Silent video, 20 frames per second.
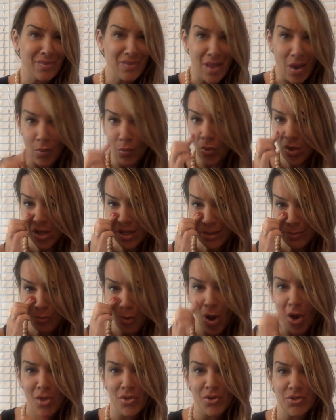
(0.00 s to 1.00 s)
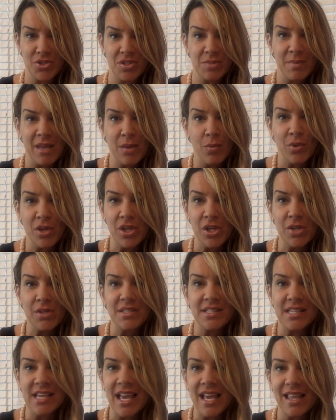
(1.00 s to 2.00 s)
that really bothers me when you
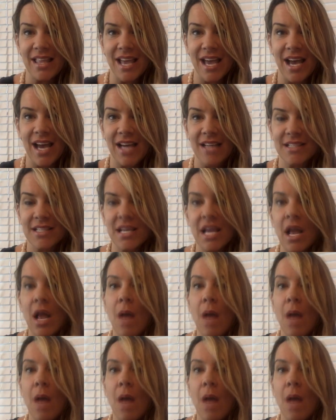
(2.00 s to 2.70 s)
say that.